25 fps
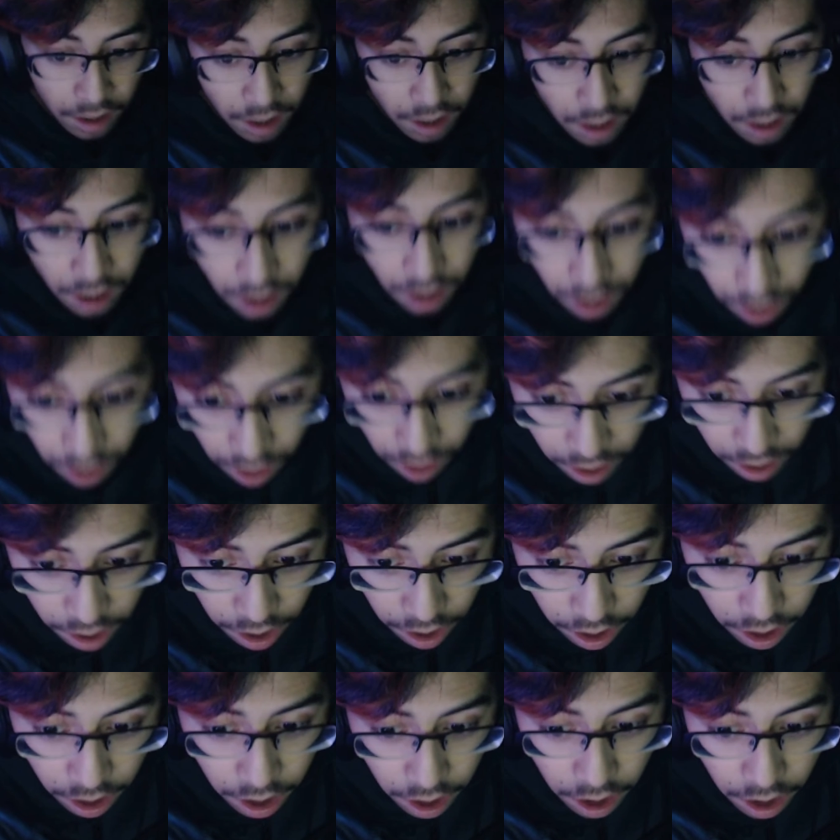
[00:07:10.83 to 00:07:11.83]
you're
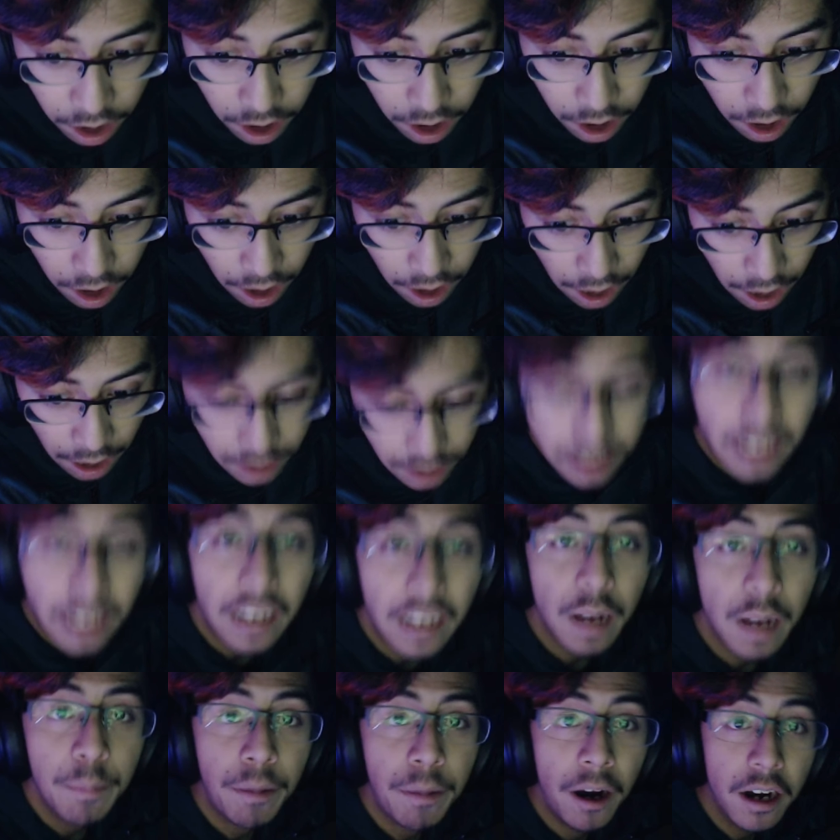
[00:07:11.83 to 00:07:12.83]
gonna take a
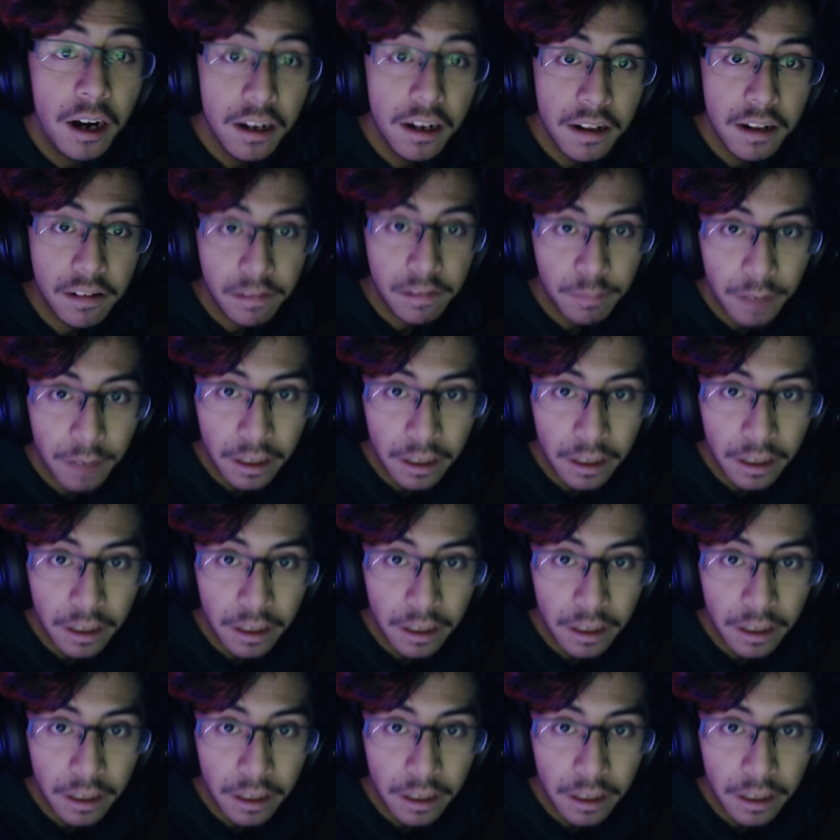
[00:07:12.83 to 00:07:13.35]
punishment